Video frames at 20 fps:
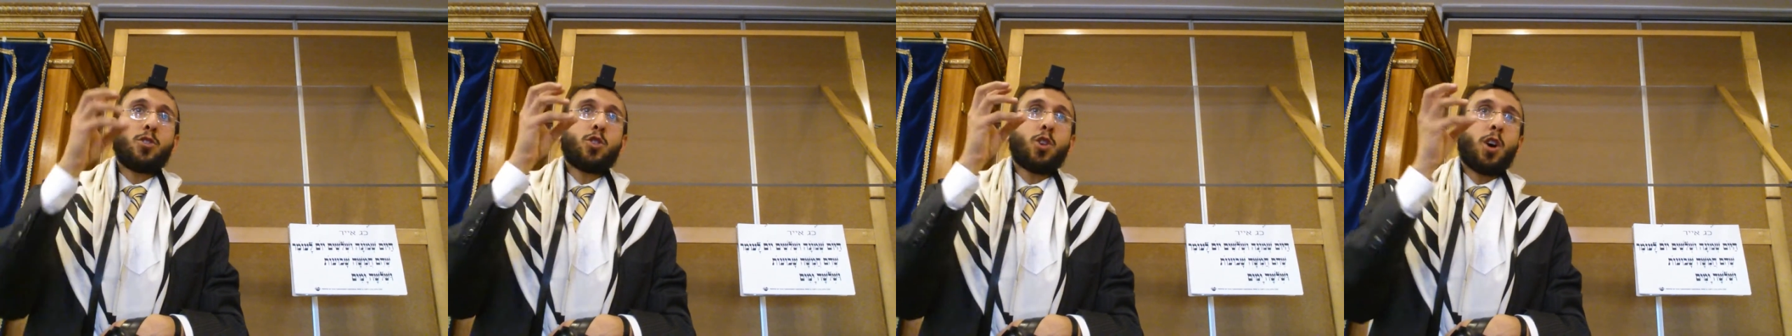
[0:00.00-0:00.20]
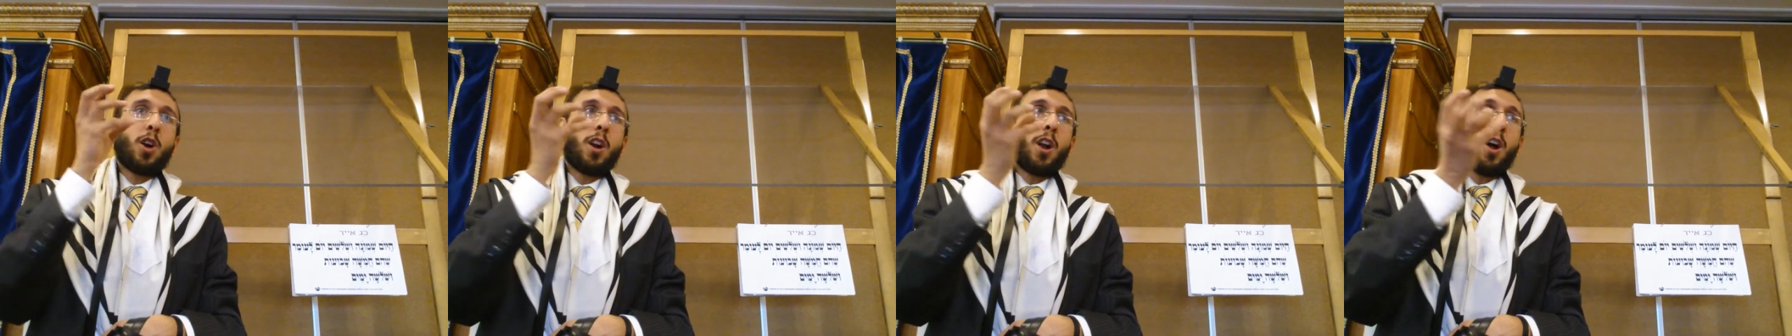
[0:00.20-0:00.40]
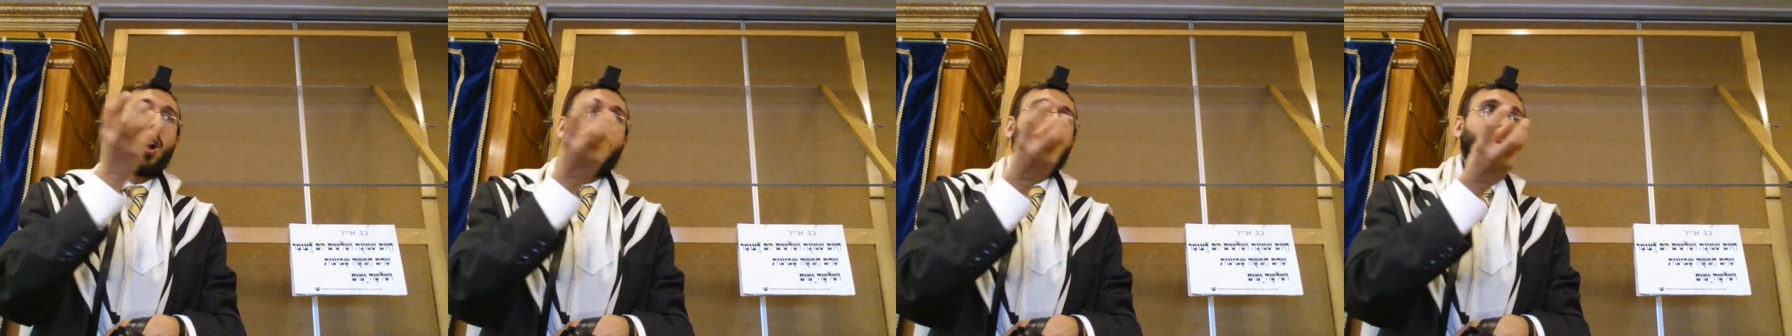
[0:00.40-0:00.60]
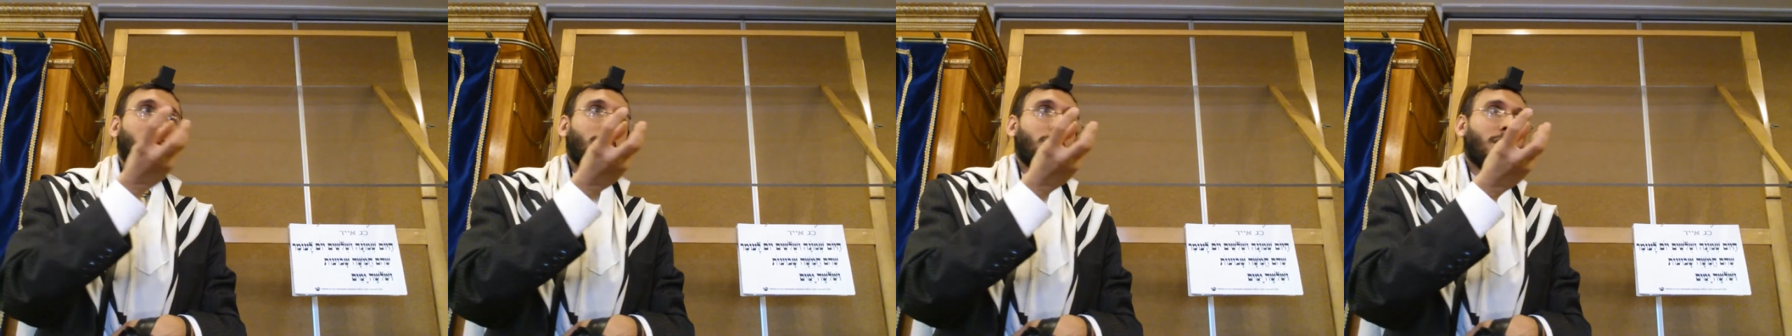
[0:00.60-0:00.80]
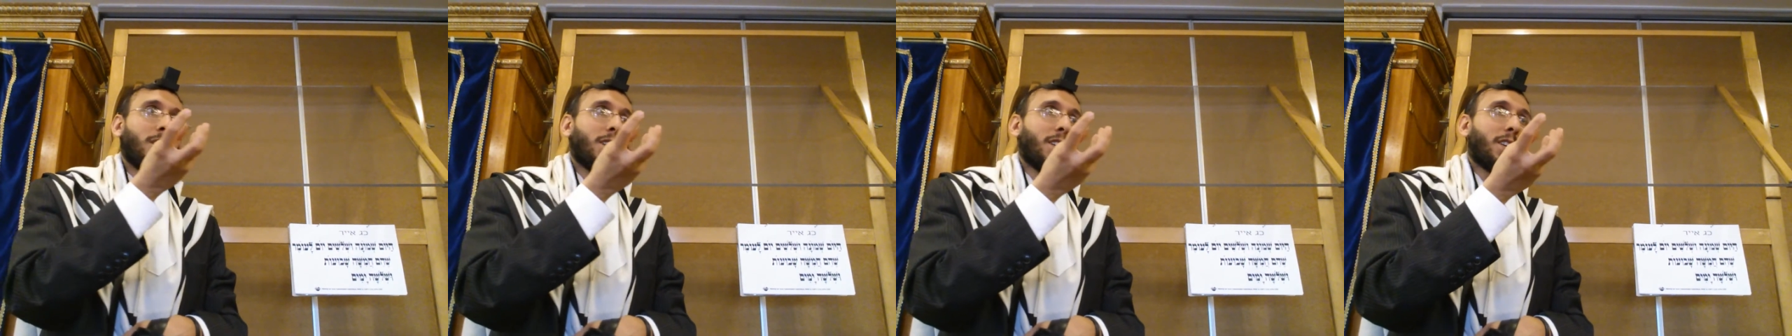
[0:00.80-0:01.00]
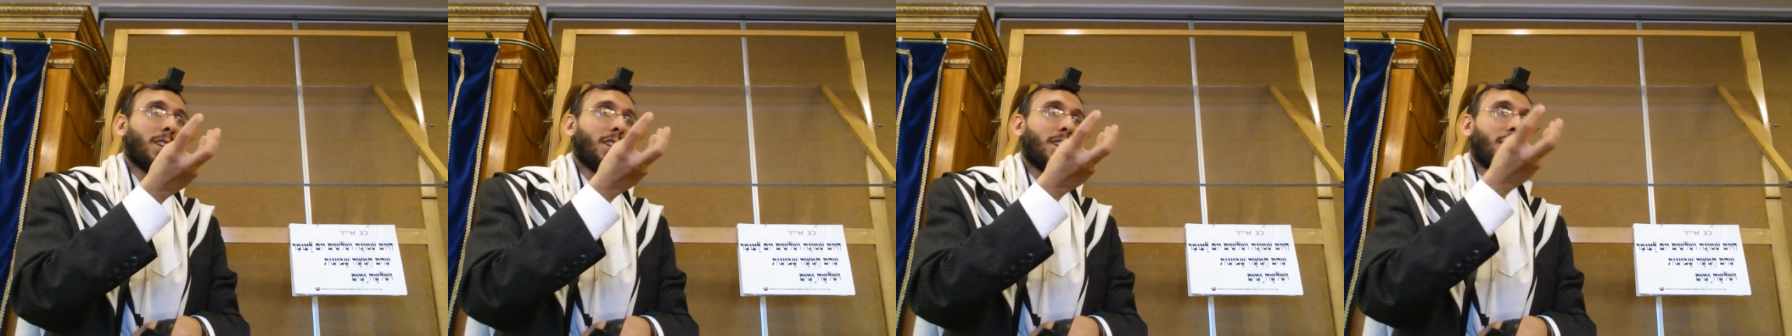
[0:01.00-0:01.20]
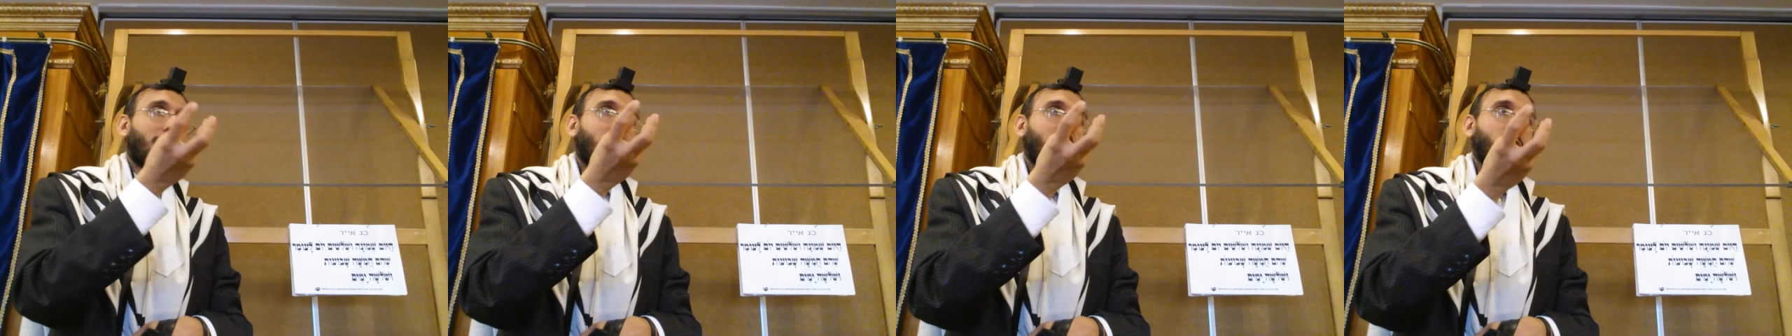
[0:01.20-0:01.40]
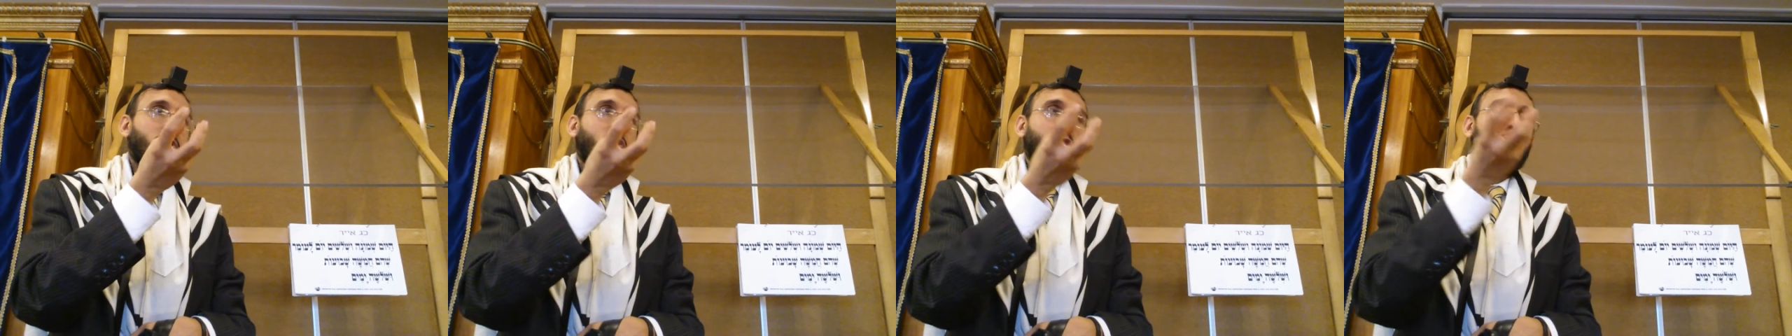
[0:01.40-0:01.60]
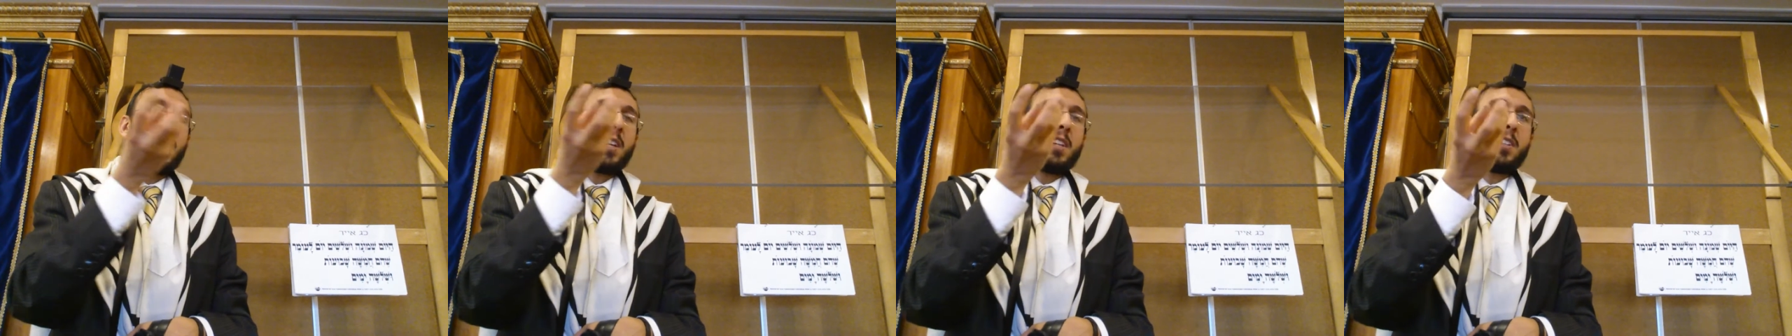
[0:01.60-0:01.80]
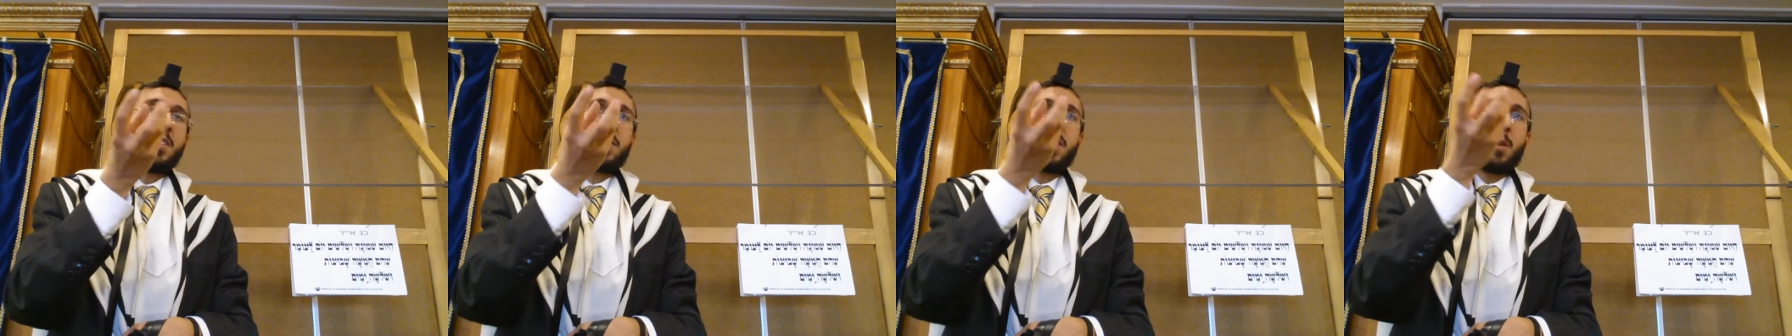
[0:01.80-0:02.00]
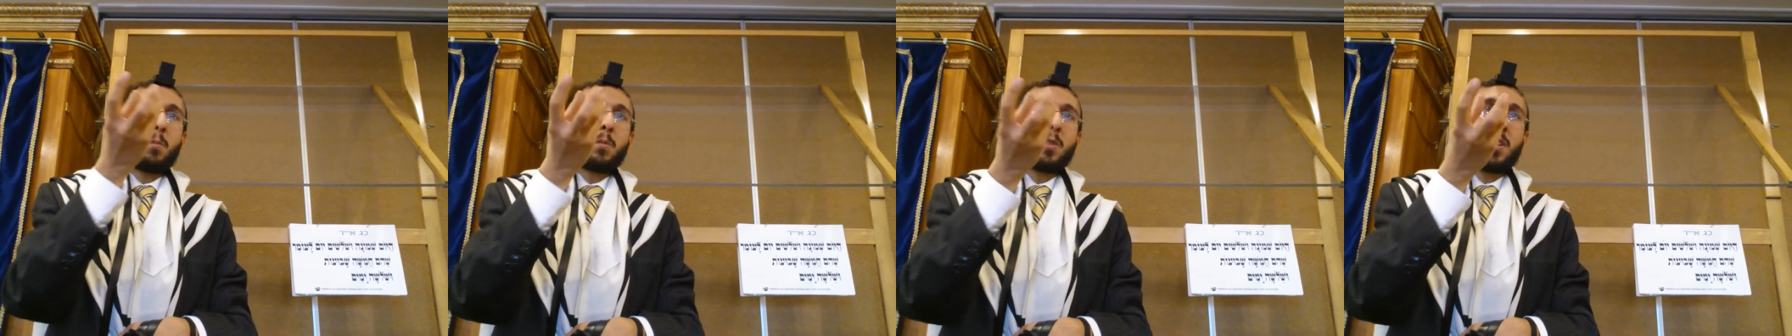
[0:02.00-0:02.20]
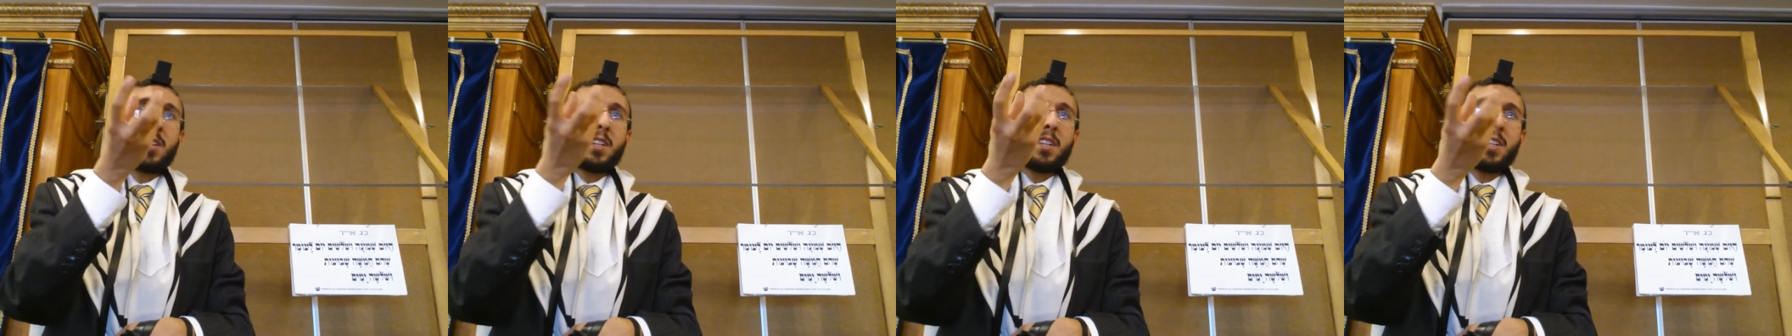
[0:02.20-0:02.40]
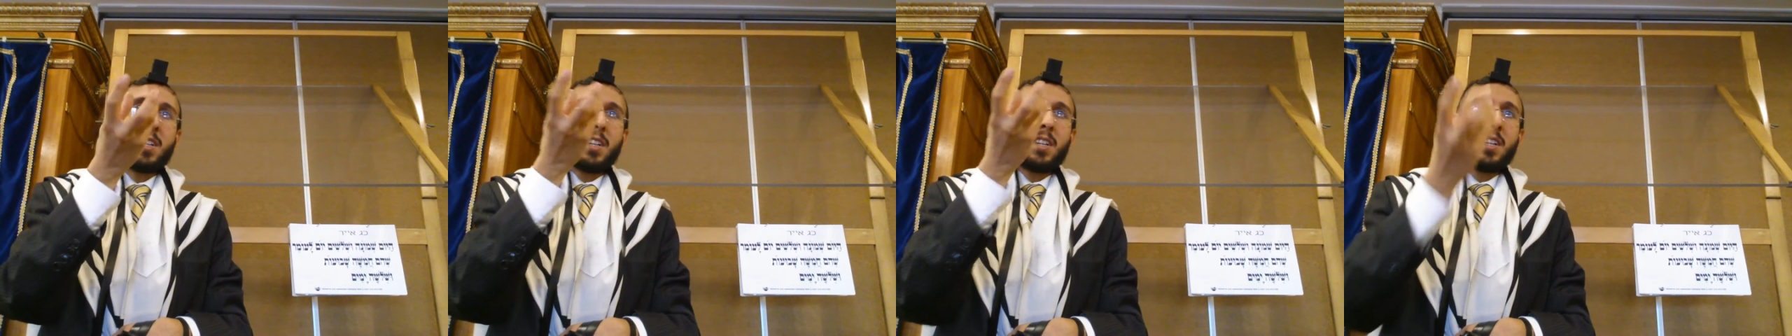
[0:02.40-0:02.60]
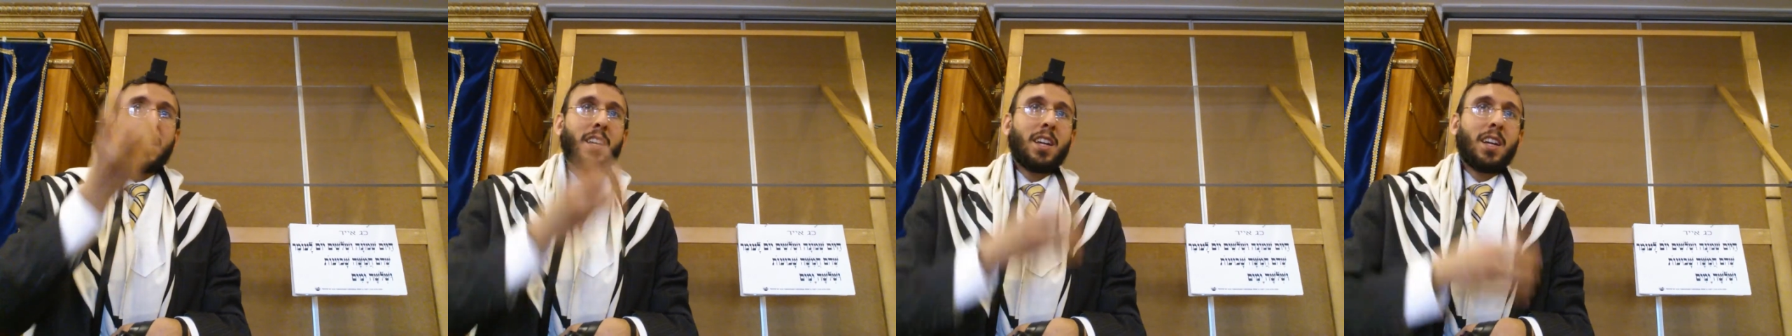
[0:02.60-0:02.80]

jar of jelly something